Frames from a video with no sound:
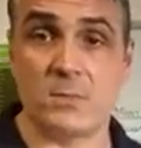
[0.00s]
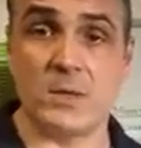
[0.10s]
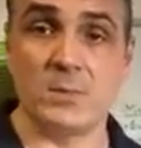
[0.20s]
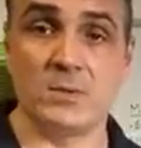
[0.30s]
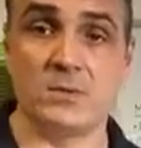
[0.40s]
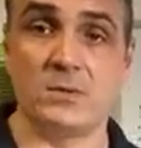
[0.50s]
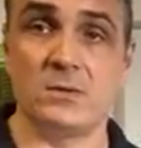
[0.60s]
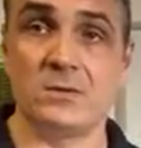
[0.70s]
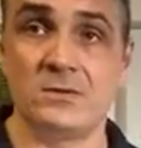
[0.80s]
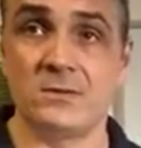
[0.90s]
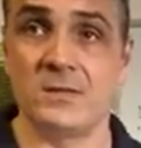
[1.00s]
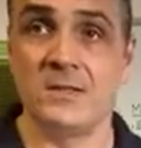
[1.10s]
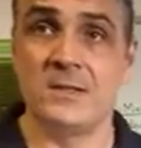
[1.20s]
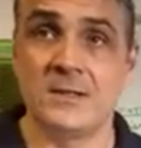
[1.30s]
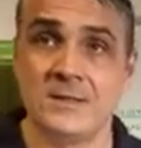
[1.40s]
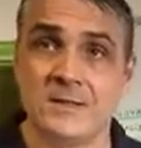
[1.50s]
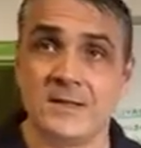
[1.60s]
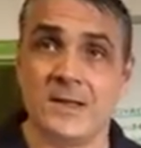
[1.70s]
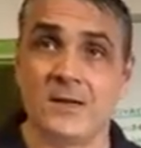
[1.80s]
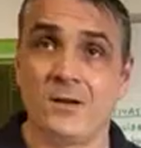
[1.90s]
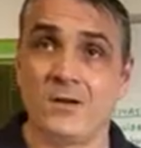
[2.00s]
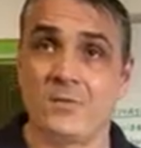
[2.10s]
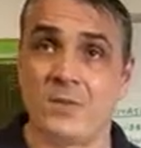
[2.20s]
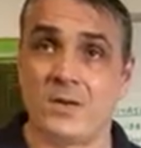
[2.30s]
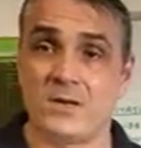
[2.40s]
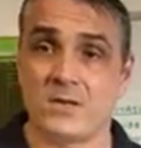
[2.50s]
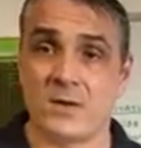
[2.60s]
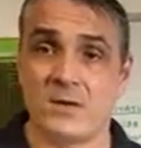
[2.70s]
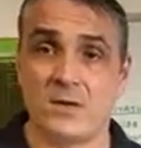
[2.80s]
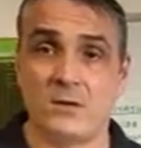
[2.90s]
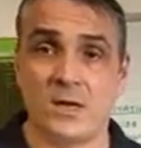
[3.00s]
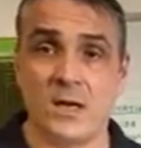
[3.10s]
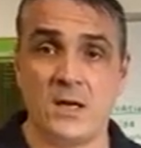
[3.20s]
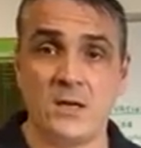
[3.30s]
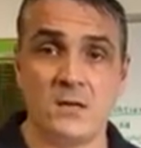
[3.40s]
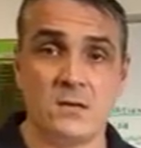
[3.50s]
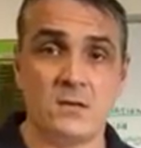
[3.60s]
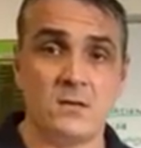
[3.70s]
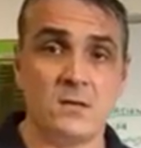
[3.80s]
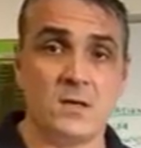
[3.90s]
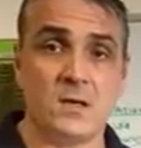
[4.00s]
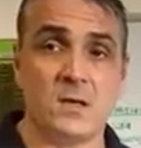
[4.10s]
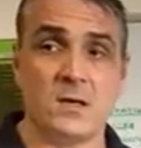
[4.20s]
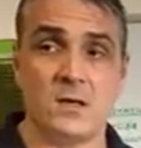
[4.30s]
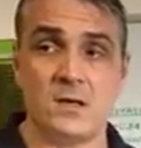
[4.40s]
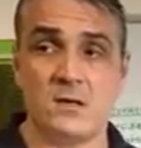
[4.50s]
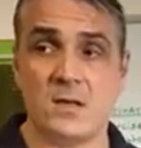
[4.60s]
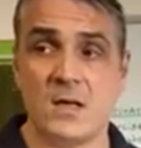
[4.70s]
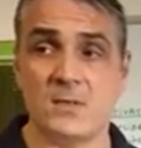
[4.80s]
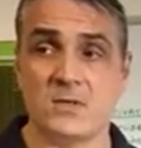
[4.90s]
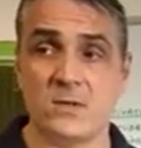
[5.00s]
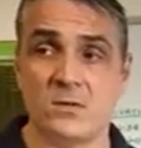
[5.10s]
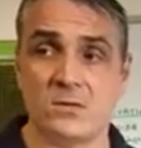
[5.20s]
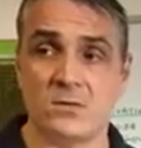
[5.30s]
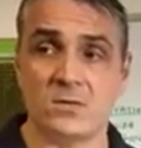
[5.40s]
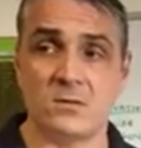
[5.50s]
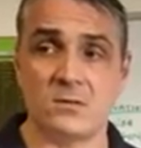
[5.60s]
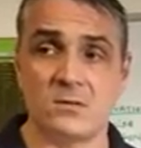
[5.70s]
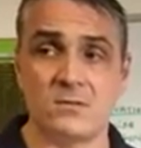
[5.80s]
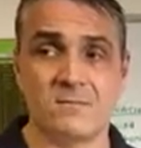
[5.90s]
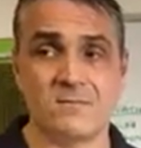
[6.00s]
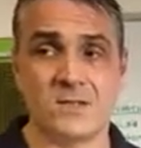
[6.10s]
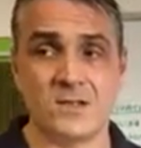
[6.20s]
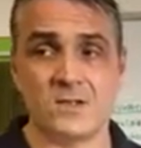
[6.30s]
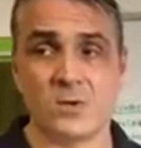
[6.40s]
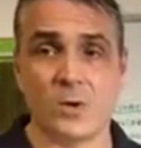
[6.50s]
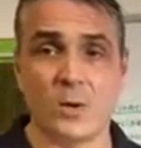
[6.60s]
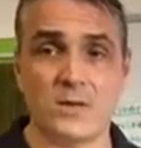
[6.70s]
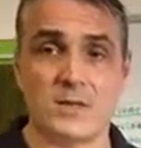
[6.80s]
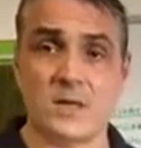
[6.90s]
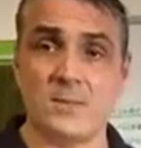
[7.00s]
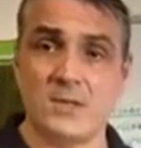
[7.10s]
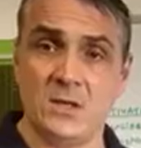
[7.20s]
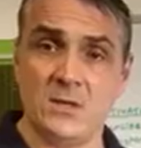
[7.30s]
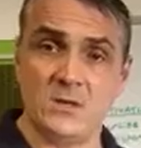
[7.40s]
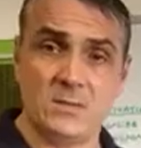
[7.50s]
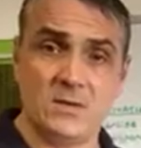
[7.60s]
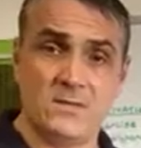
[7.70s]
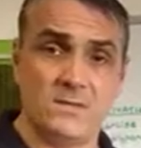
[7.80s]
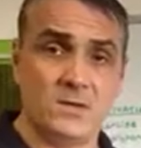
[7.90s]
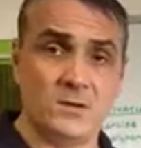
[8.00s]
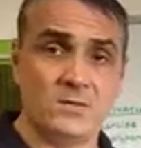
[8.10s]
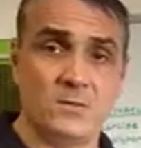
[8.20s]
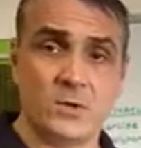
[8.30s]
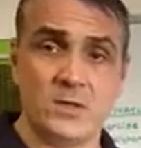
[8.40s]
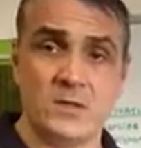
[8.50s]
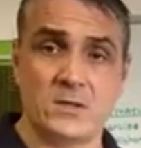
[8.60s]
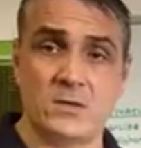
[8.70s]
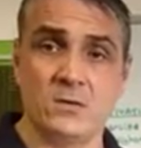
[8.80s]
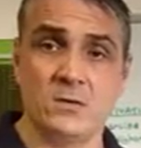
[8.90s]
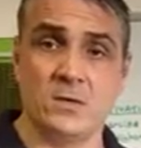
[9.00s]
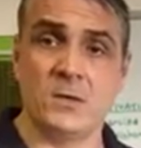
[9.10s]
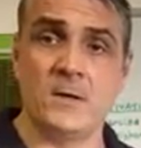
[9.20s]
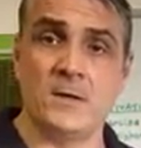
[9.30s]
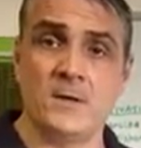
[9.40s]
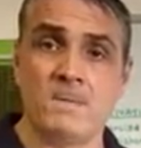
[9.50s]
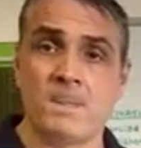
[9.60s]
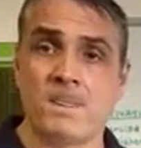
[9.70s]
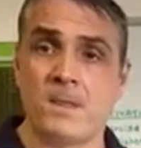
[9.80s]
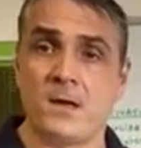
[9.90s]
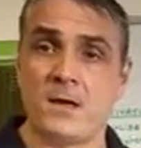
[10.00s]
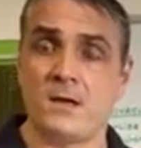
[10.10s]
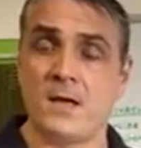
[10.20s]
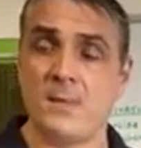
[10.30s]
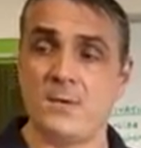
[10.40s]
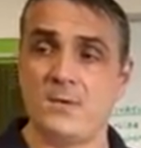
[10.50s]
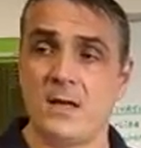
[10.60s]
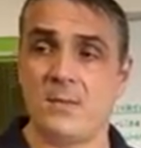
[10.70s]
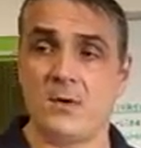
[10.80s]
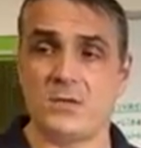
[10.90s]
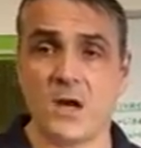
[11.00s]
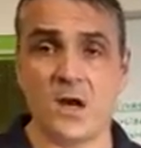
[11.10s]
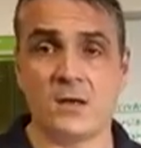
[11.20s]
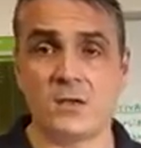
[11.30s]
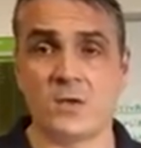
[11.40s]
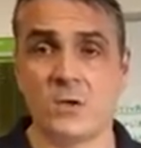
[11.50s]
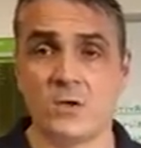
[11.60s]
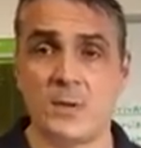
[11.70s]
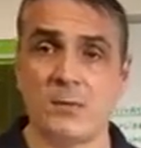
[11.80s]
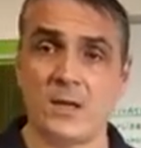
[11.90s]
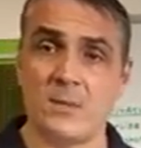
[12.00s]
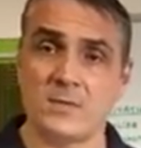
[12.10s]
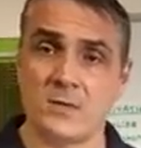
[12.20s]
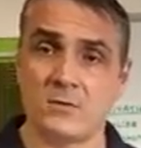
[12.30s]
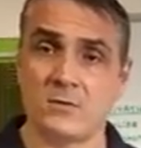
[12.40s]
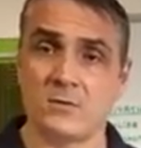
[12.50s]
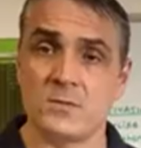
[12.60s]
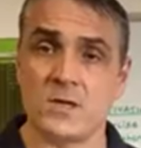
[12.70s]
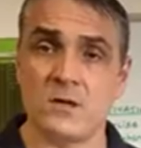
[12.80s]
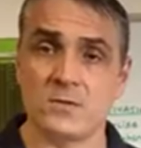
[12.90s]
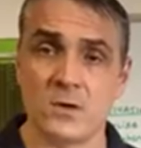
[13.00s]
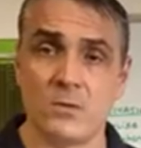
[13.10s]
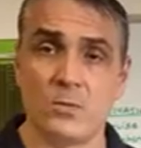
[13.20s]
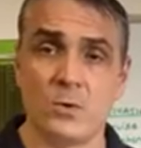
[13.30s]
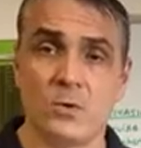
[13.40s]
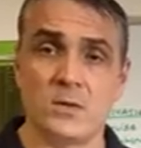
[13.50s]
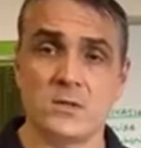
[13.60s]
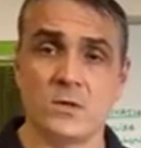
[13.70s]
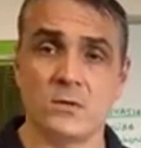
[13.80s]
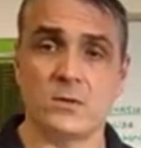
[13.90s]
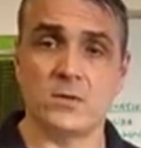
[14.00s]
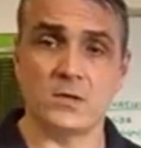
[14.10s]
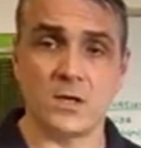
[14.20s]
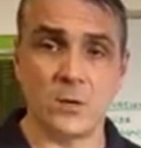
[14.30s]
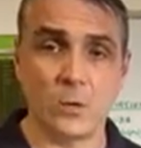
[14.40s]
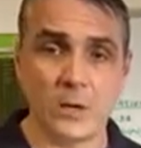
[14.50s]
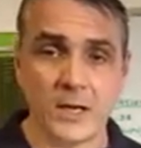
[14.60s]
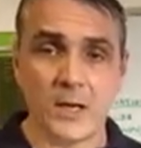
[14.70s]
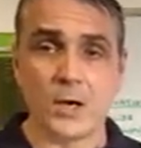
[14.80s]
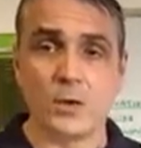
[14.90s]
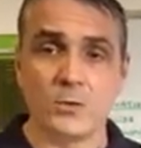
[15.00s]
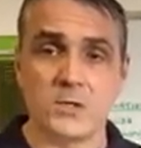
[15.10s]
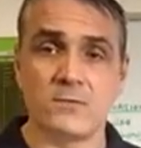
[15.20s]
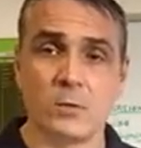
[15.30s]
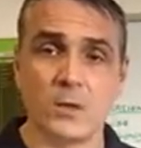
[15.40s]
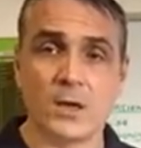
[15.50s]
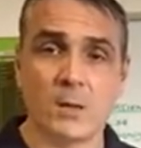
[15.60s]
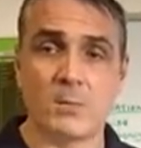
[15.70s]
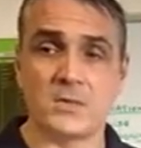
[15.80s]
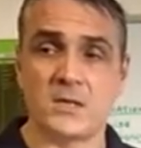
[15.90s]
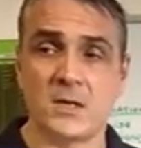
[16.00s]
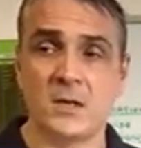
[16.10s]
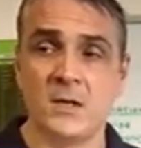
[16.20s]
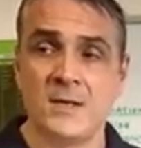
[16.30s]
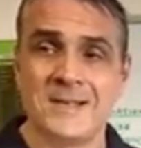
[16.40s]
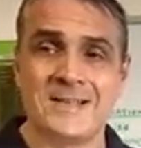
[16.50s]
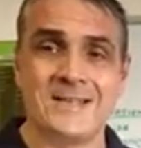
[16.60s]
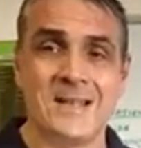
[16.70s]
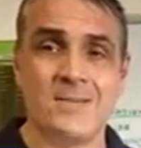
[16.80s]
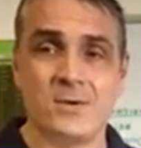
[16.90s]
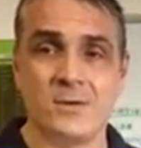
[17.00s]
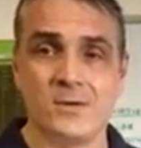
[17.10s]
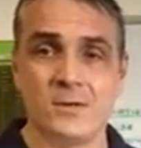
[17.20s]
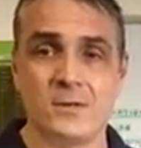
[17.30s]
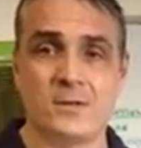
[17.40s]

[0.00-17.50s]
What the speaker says: People in a lot of places around the UK, neighbours are not, it's not quite the same used to be, 40 years ago. Neighbourhoods aren't as close. People keep themselves to themselves a lot more. It's not this all-inclusive, all-encompassing neighbourhood.